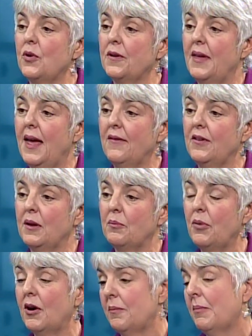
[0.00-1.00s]
worth having.
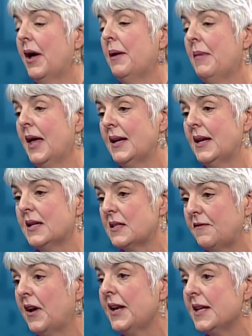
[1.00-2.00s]
Part of my mandate as
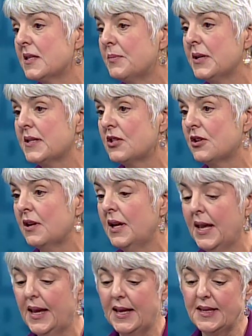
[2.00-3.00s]
finance minister
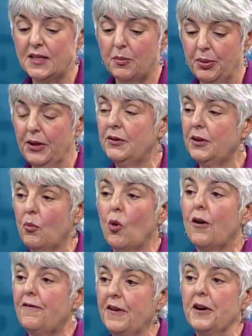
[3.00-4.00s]
is to build a
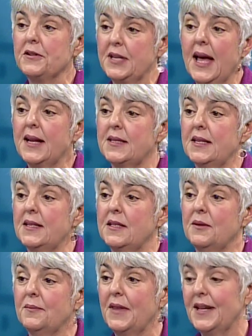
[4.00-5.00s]
more fair tax
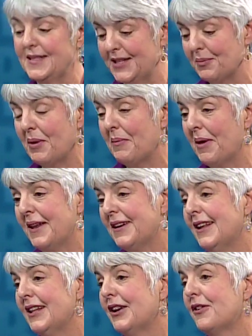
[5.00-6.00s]
system. That's in my
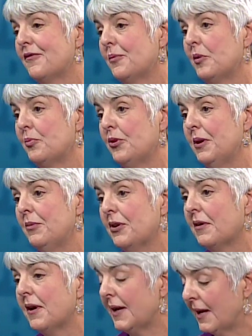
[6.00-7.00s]
mandate letter from the
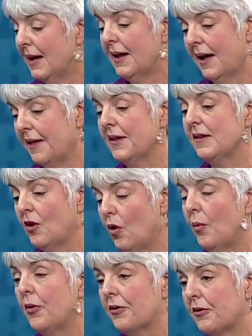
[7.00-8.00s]
Premier, and I think the
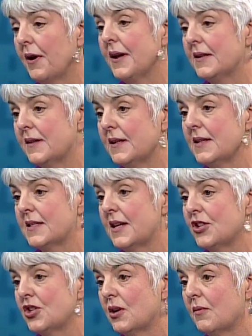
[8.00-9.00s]
homeowner grant and the
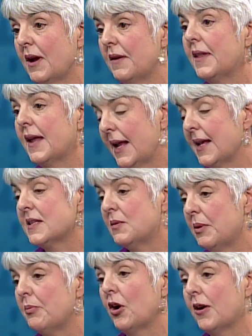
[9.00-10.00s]
discussion around that has to
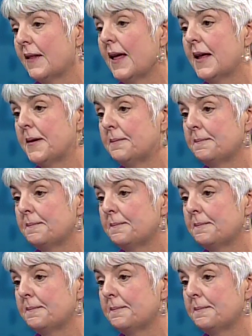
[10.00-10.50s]
be part of that. And